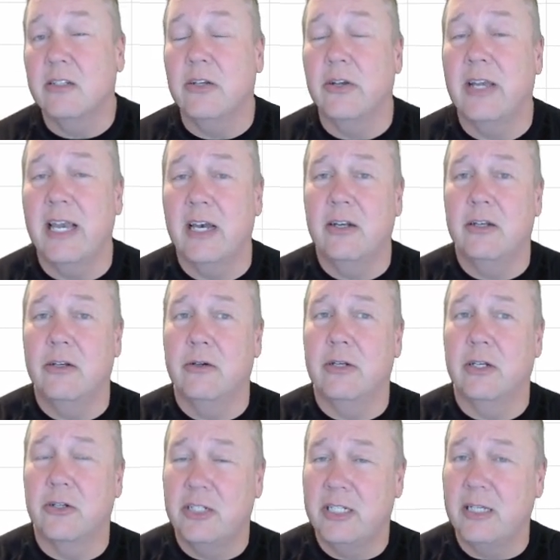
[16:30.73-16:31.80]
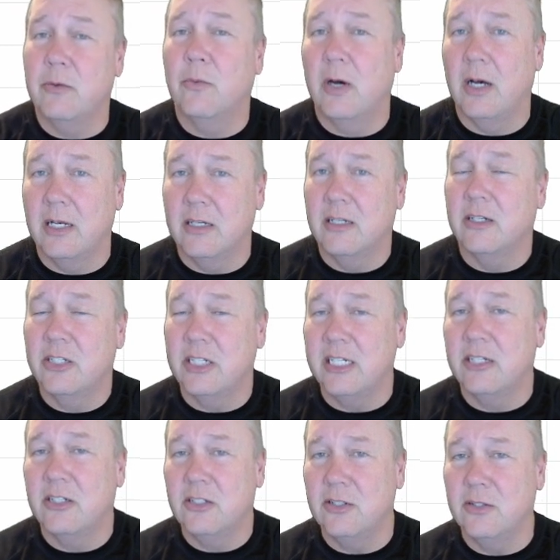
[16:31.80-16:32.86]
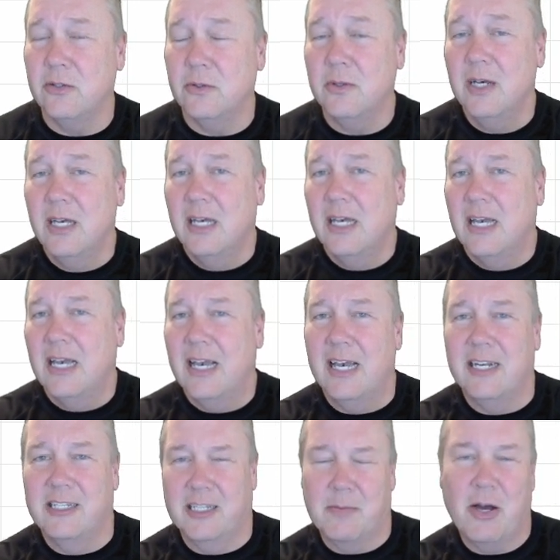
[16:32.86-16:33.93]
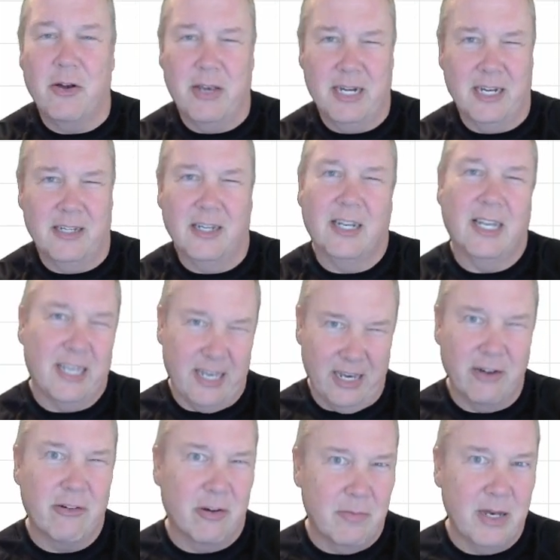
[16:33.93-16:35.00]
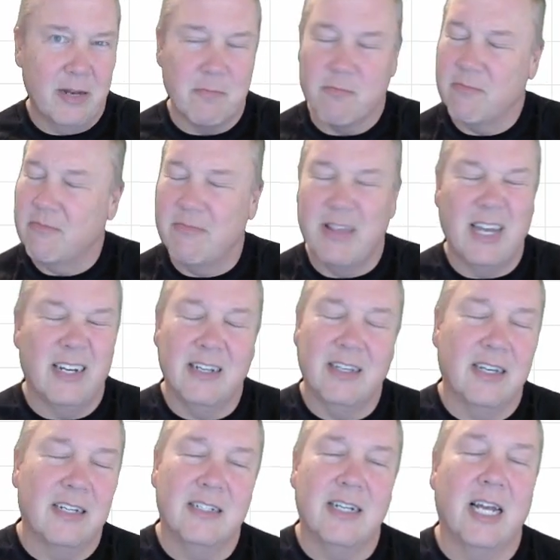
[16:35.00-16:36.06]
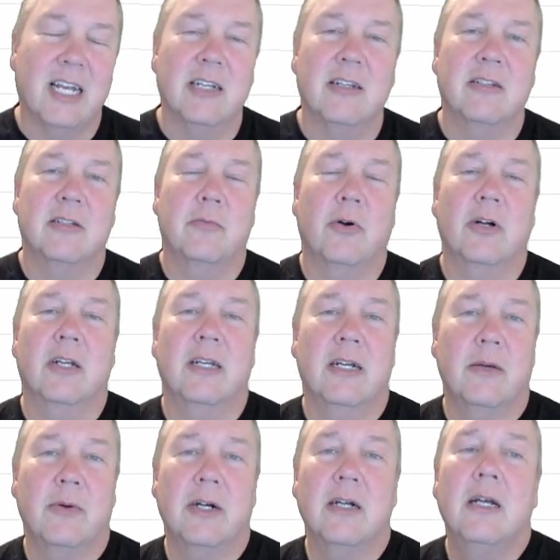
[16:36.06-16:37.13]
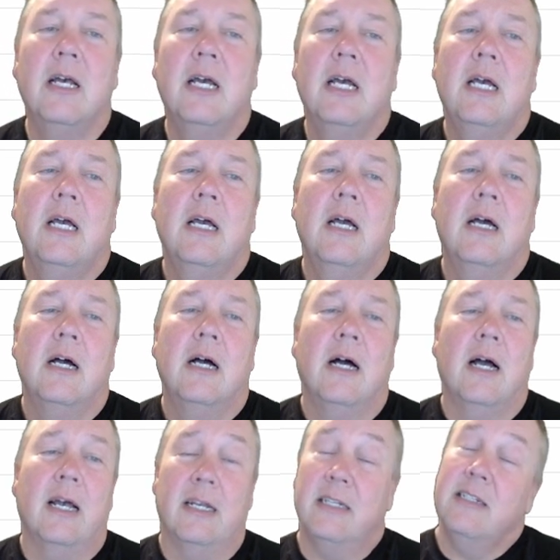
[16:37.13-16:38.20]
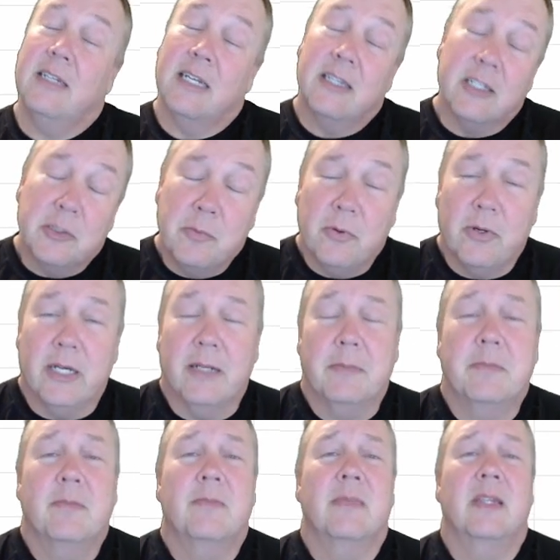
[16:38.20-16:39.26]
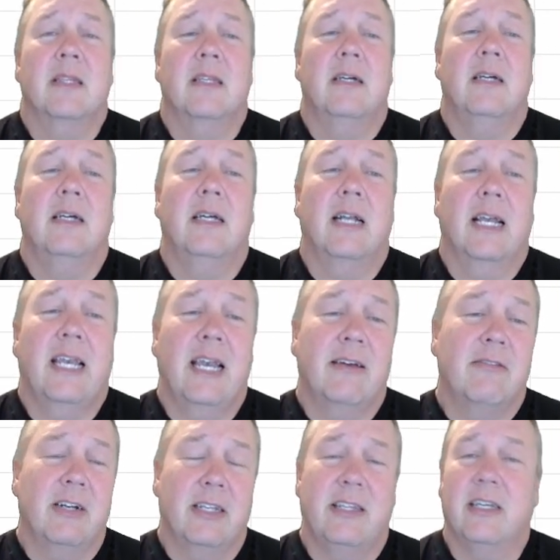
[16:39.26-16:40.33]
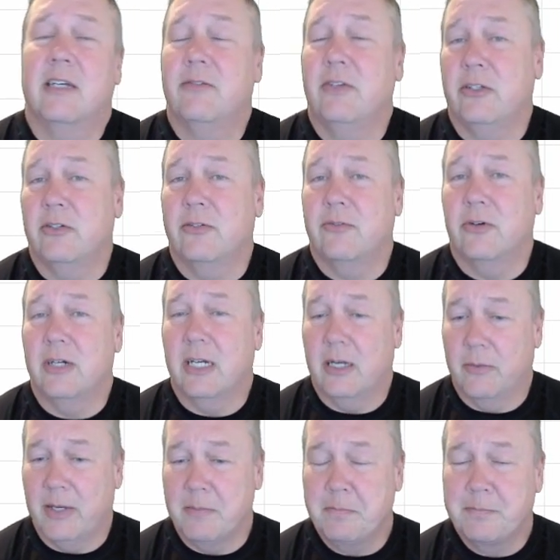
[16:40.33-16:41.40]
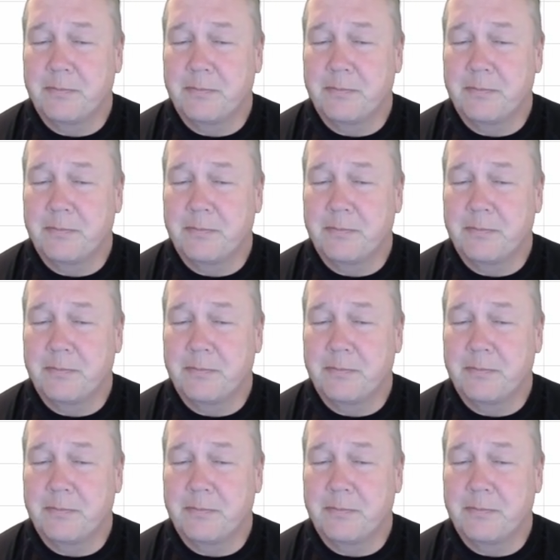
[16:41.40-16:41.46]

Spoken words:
So you can't do, sheet one to sheet two and somehow get it to like increment. That it's not supported anywhere, at least at this point. And I can't really think of a use for it anyway.